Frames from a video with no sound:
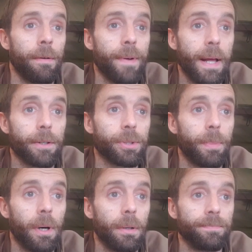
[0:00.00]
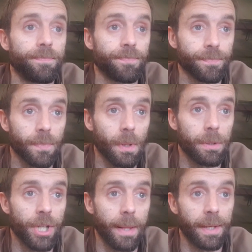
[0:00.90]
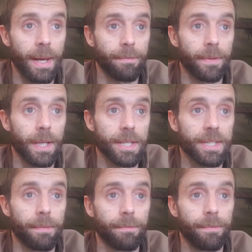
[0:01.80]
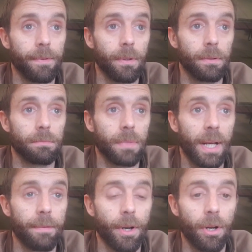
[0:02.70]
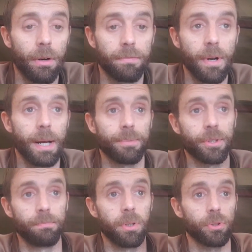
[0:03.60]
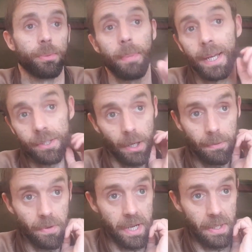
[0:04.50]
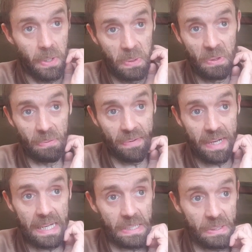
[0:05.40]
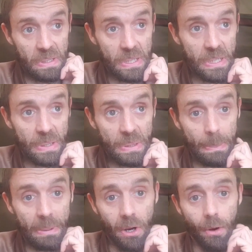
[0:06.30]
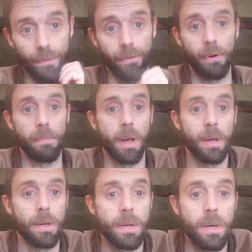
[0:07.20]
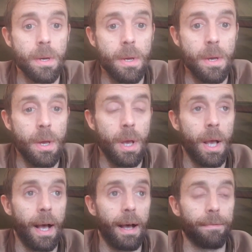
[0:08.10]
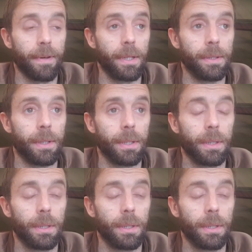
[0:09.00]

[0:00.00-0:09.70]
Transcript: found a spot, checked the depth, and that's 7 foot, 11.5 wraps, put some bait over it. Nothing last night apart from having